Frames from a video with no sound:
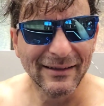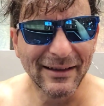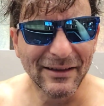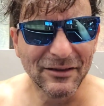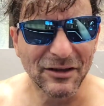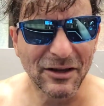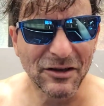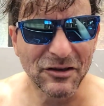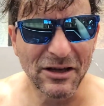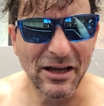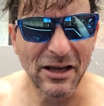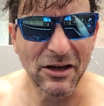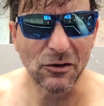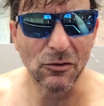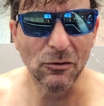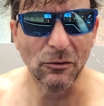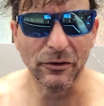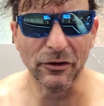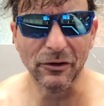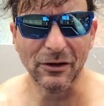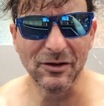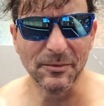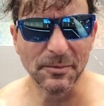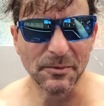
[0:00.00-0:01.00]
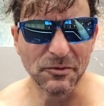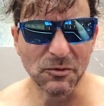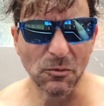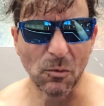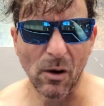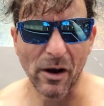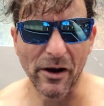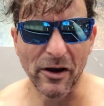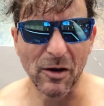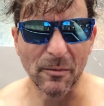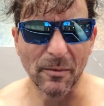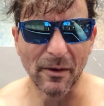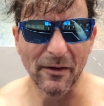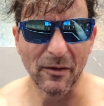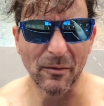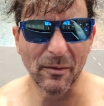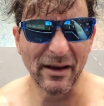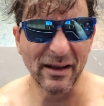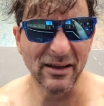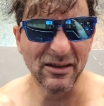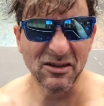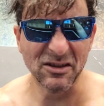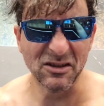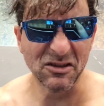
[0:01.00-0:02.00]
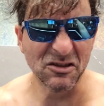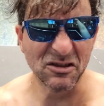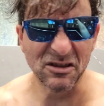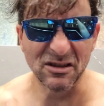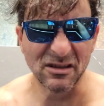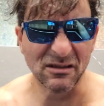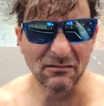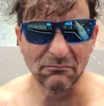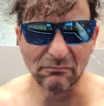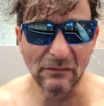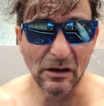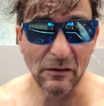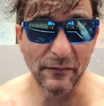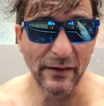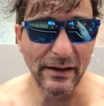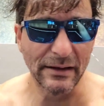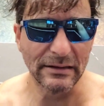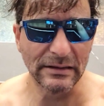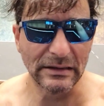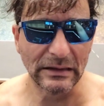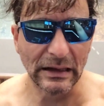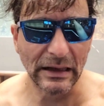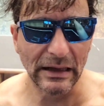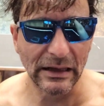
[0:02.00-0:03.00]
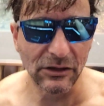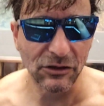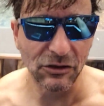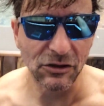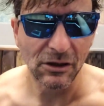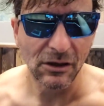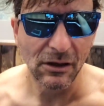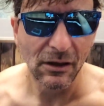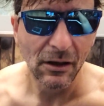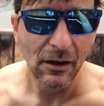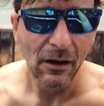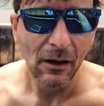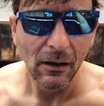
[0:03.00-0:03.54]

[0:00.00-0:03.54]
That's actually kind of cool. You're not supposed to walk here, by the way. It's just a fancy ledge.